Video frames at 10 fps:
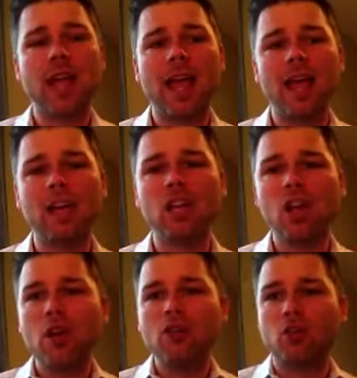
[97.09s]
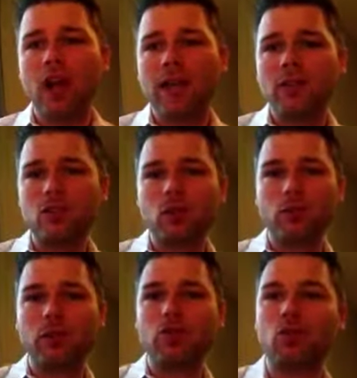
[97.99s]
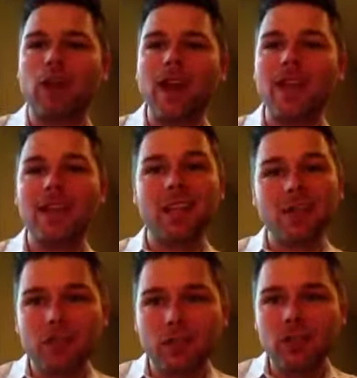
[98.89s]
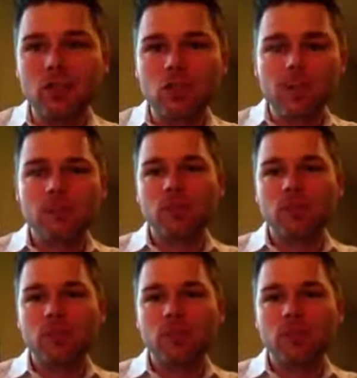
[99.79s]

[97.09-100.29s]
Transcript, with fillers: and trying to portray an image